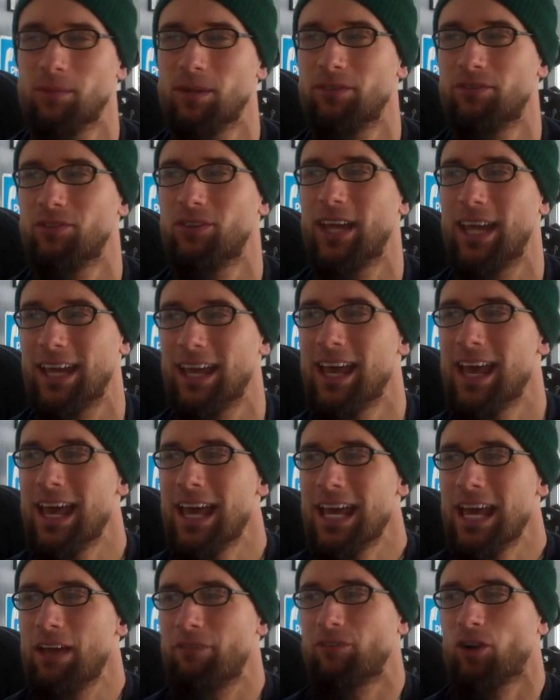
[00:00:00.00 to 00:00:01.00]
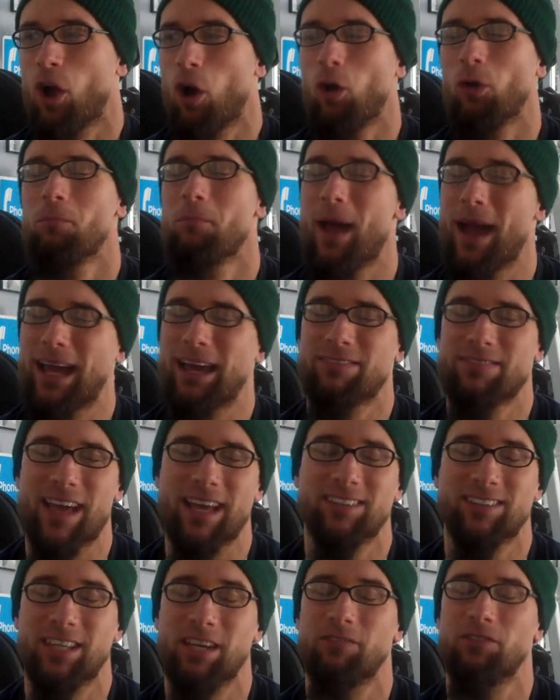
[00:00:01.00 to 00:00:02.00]
I mean, if you're holding back at
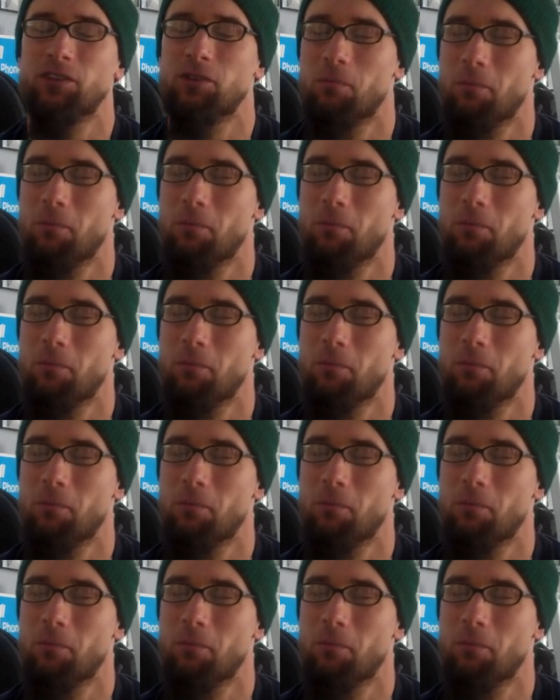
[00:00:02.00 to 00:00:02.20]
Thanksgiving,